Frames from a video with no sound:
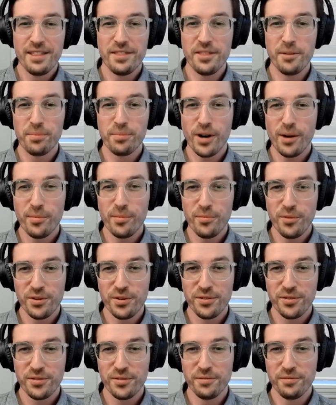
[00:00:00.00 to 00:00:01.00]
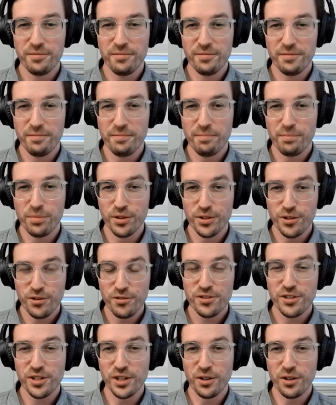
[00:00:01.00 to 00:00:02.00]
The problem with
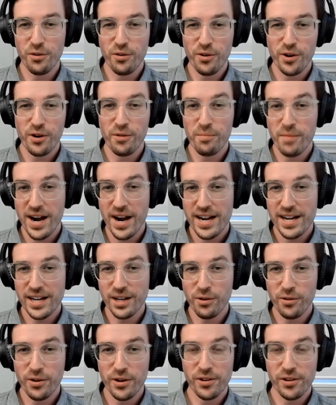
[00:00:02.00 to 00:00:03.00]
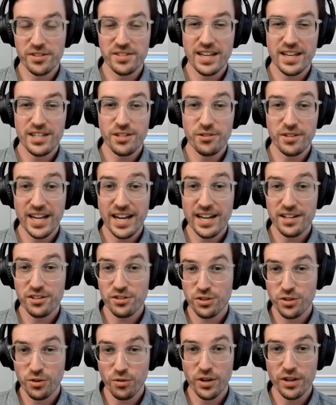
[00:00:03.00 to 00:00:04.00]
producing oil, mining oil, is that you can't
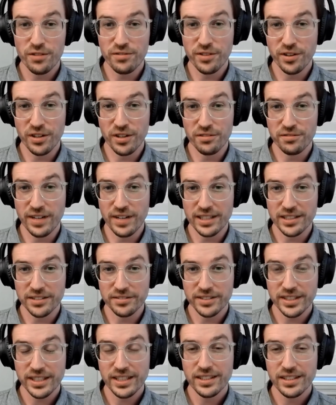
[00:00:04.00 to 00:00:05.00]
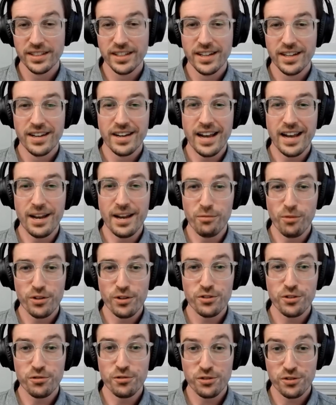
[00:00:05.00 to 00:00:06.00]
store it very effectively. And
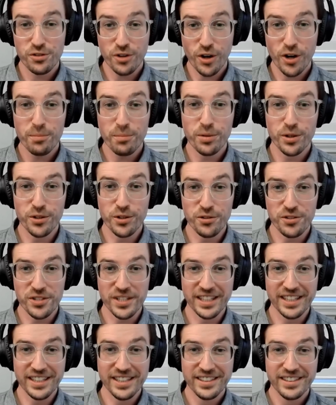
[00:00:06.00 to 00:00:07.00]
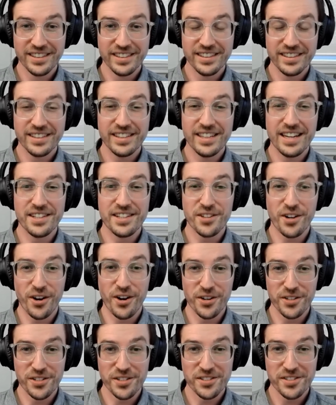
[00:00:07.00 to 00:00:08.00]
once you start producing it, it's
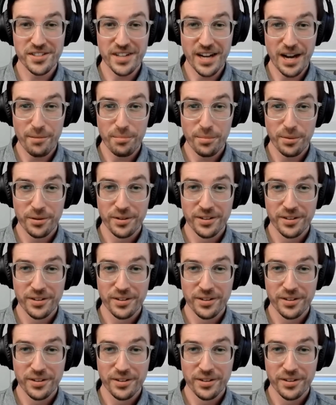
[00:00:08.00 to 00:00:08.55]
hard to stop,